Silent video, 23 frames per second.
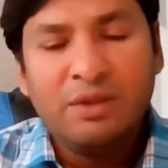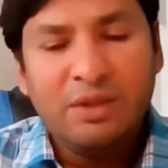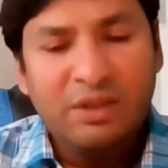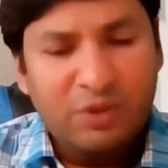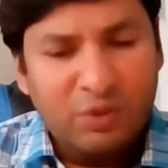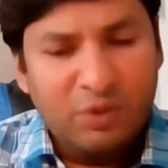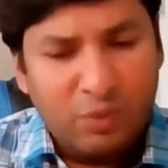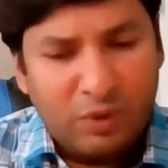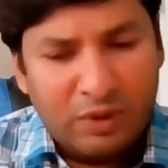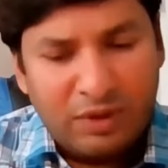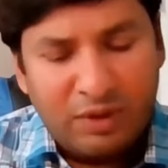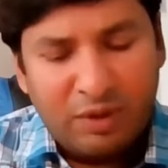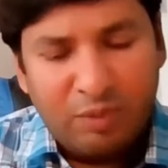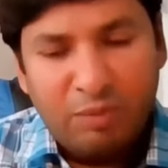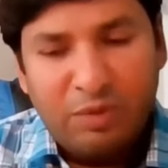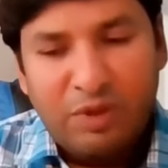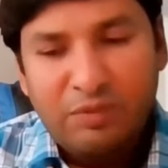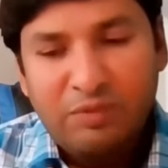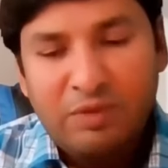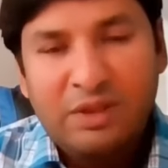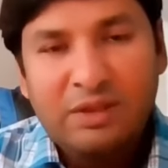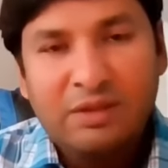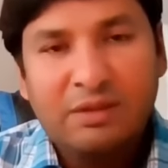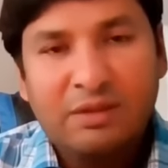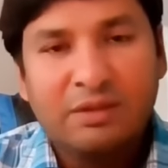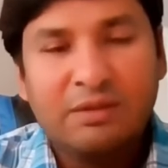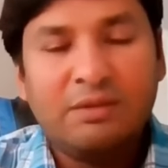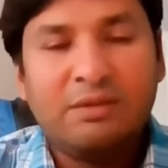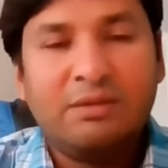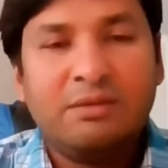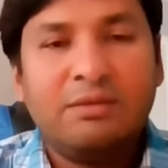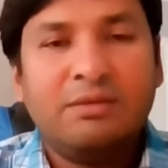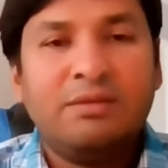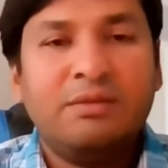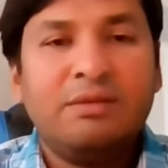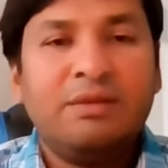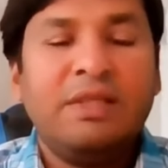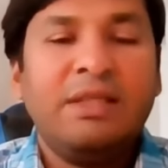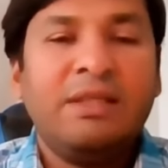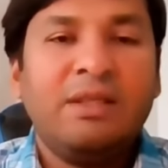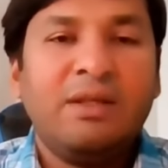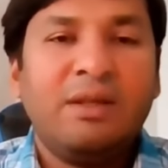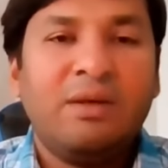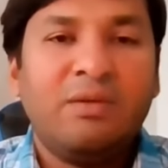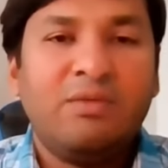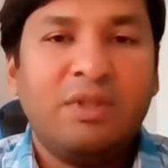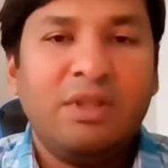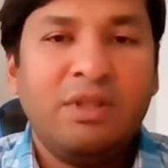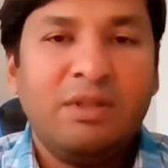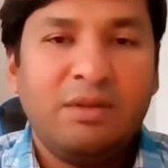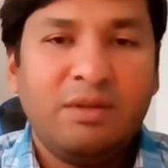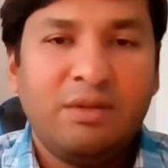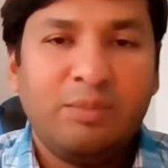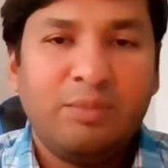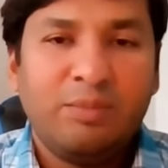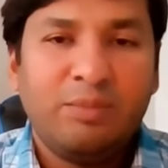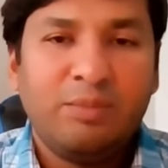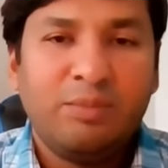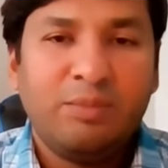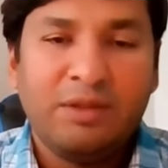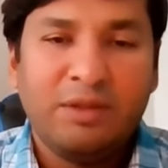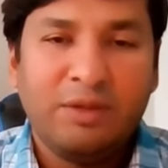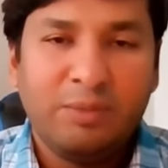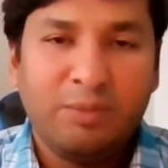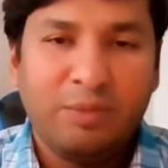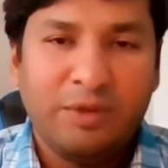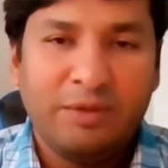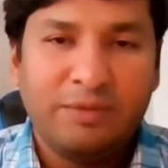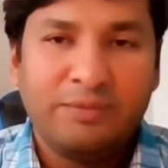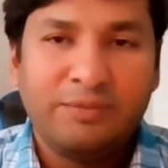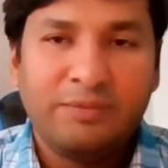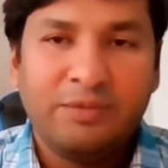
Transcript: This swadharma will take care of the paradharma.